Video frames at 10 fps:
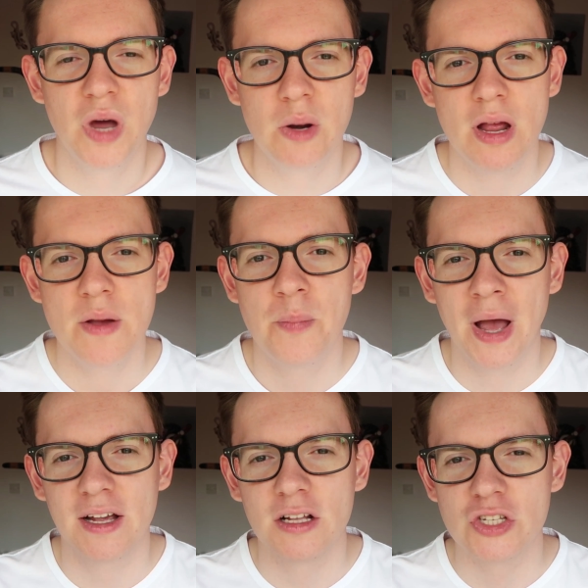But anyway,
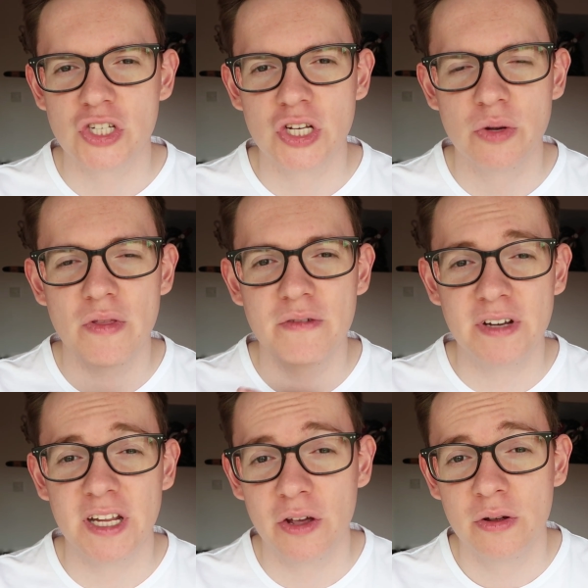back to the
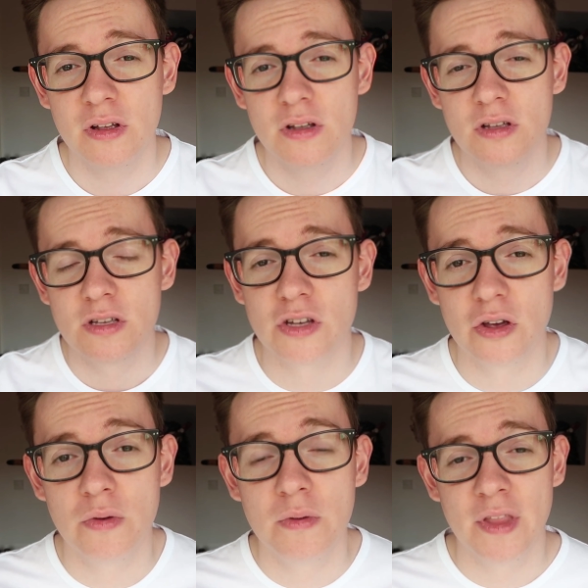video.
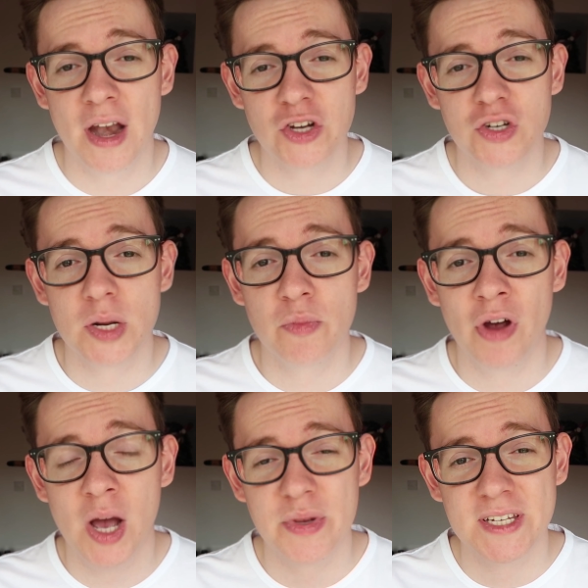So the National League
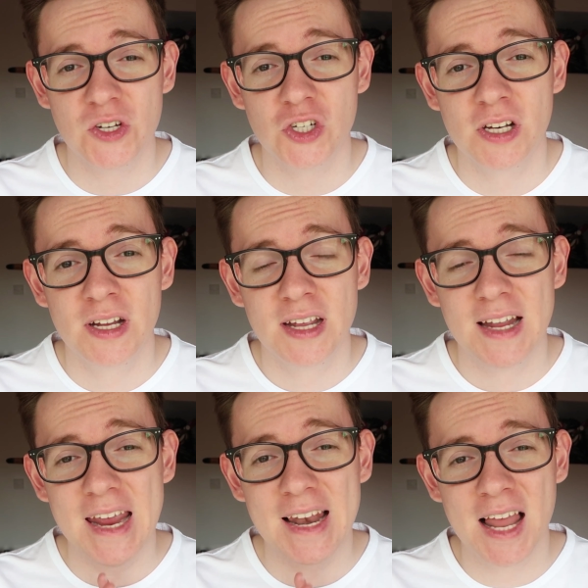brought out a petition
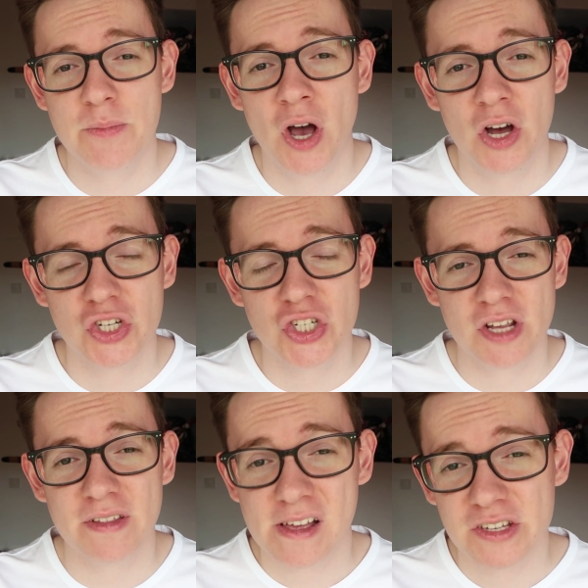in late March
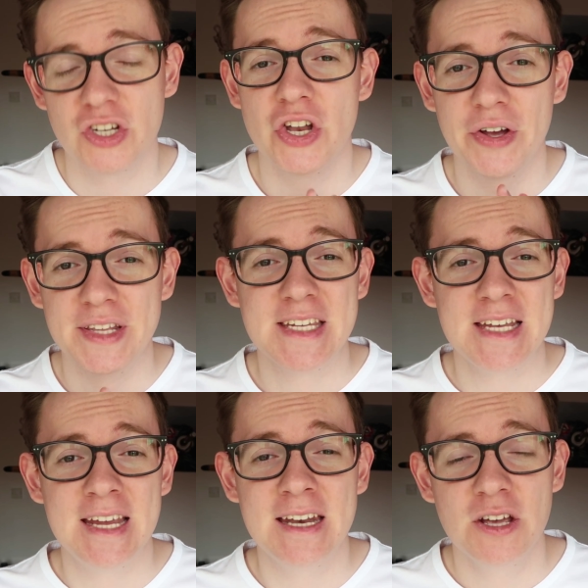
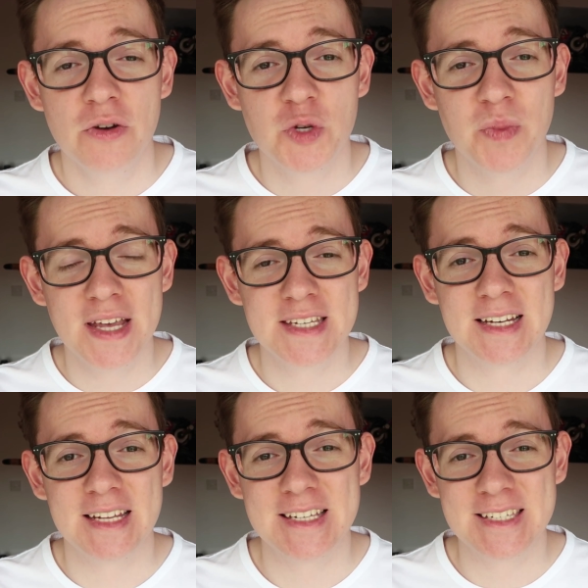2019, which
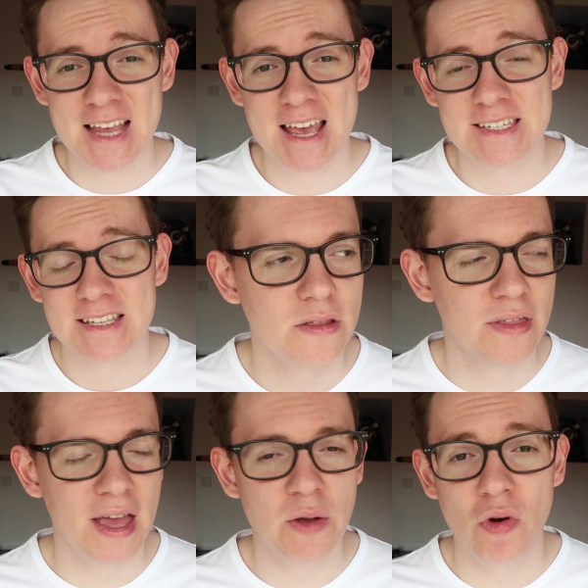basically says that
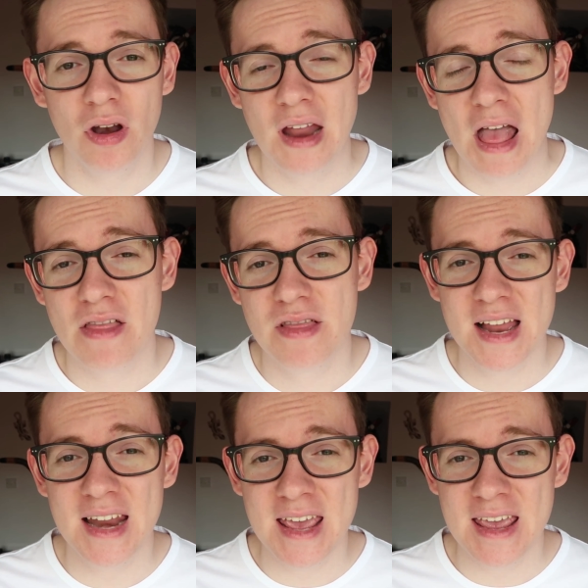they want
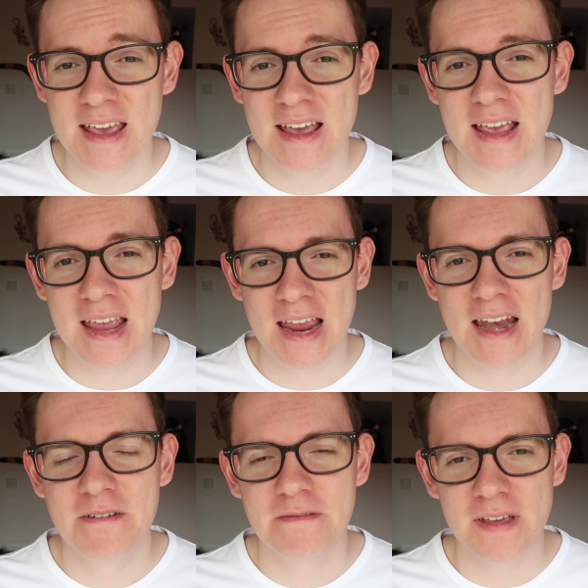their league
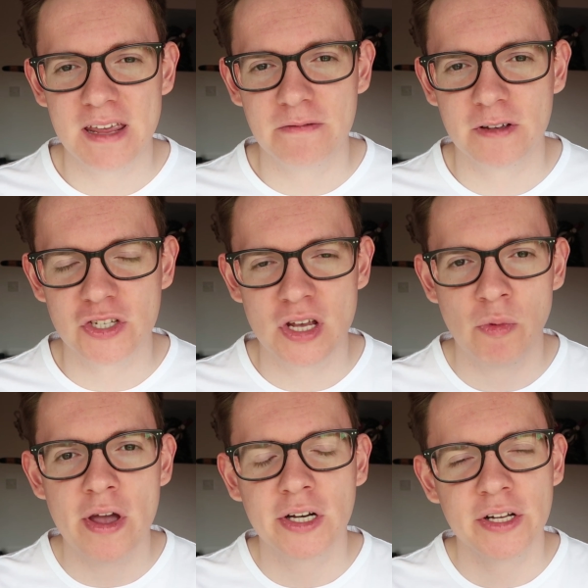in FIFA. So it
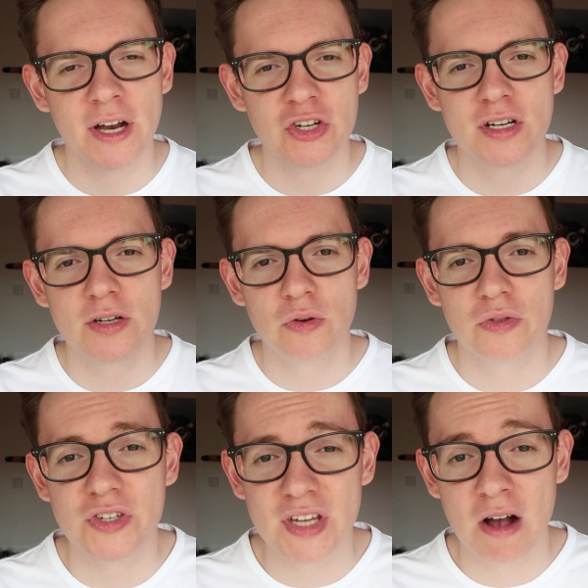won't include National League North
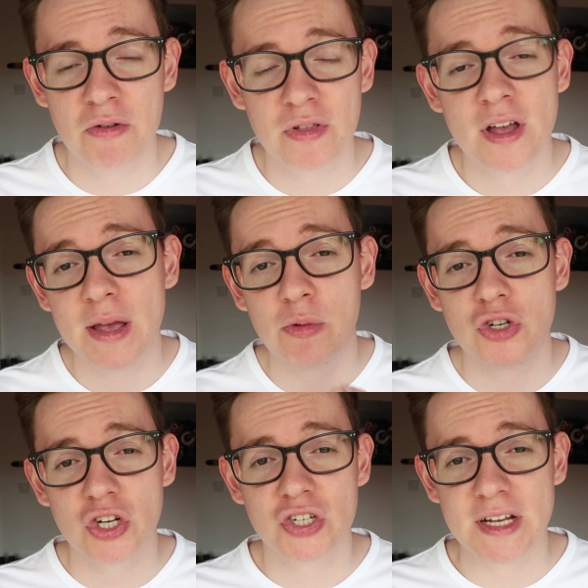and South, it will
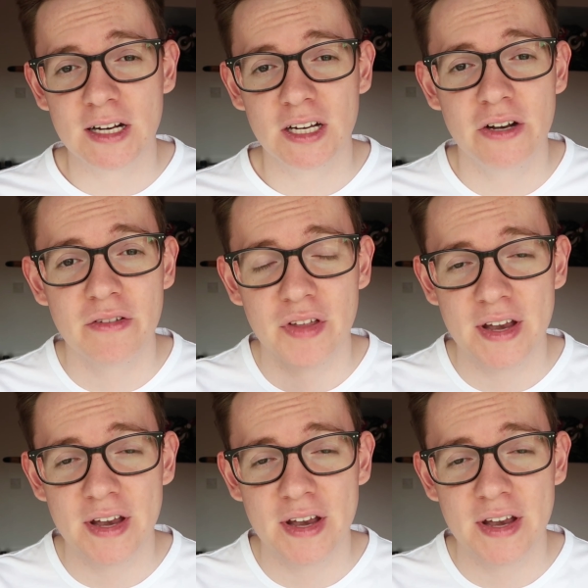just include the